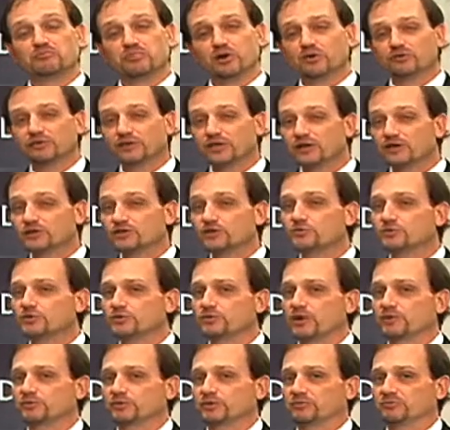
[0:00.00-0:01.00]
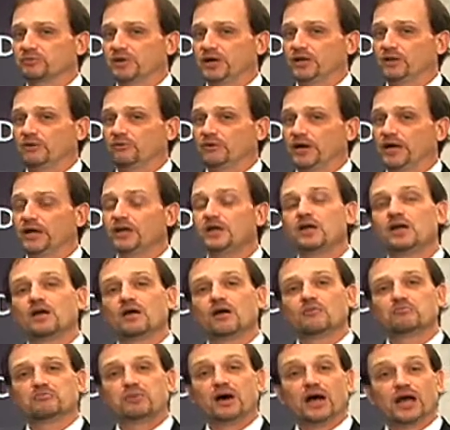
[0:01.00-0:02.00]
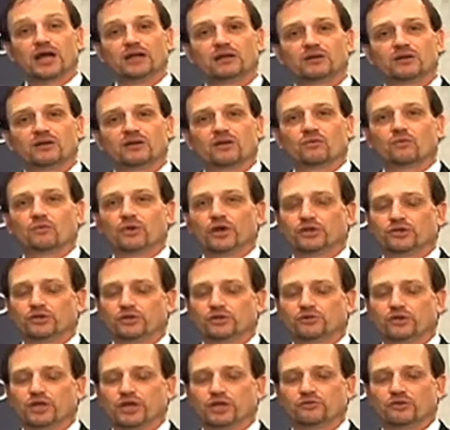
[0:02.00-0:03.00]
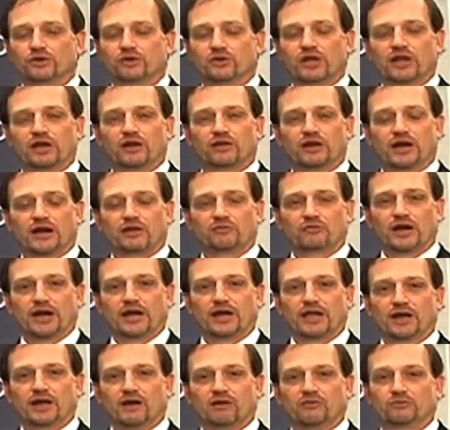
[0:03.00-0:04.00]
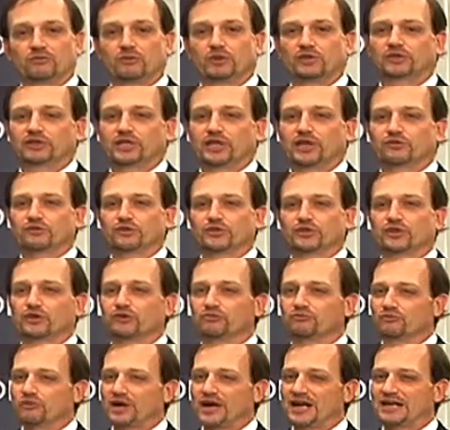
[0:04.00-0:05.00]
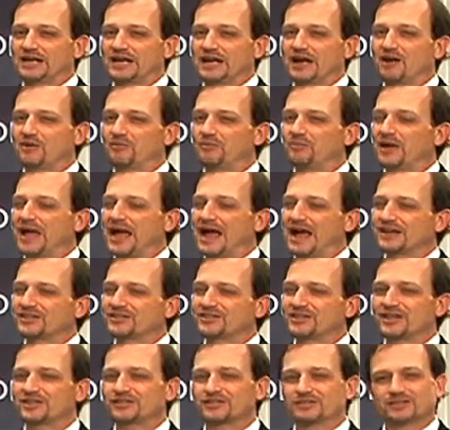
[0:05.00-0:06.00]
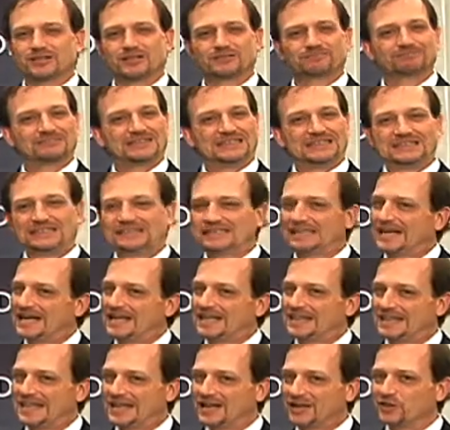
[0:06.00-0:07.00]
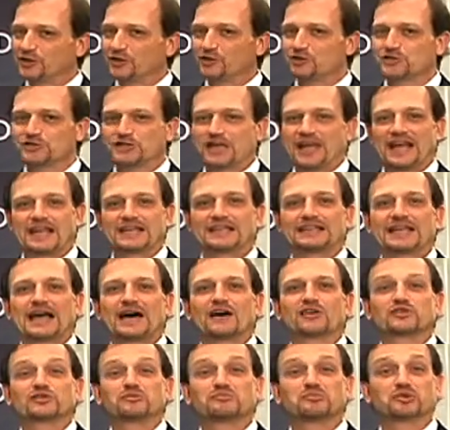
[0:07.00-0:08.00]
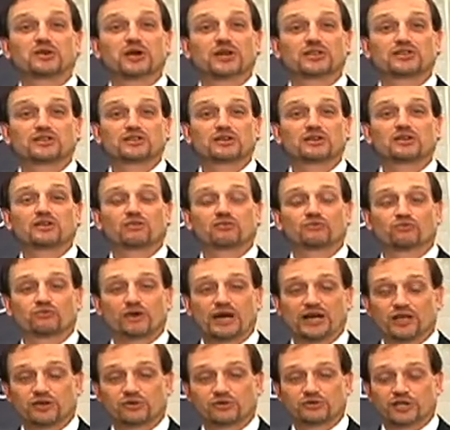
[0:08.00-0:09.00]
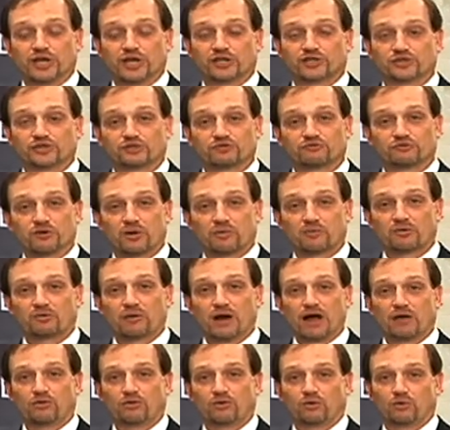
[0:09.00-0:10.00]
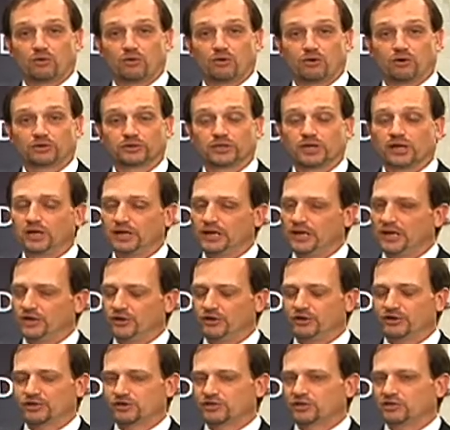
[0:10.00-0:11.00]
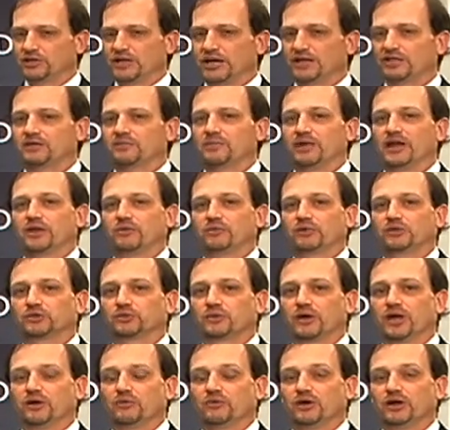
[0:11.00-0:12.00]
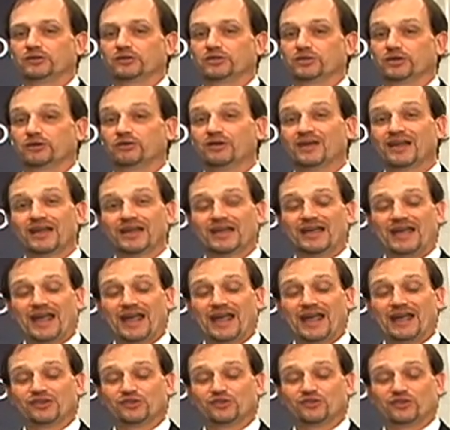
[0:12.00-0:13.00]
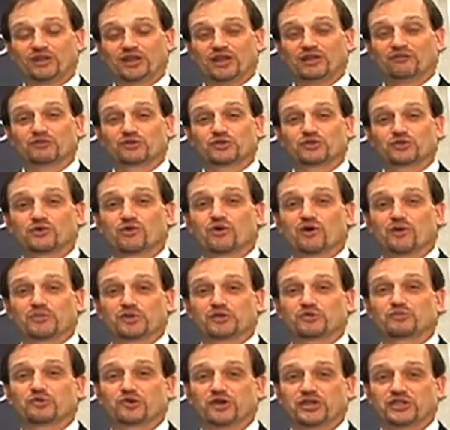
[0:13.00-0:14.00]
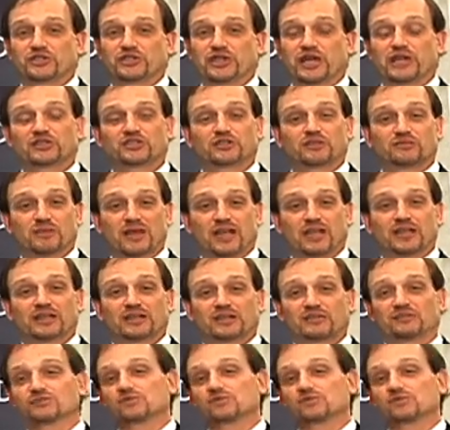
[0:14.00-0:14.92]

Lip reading: Both need a subscription, by the way, but we do give you internet radio, which gives you right now access to, I think, close to 8,000 plus radio stations from around the world. And you can select them any which way you want to, and you can even store them as presets to make it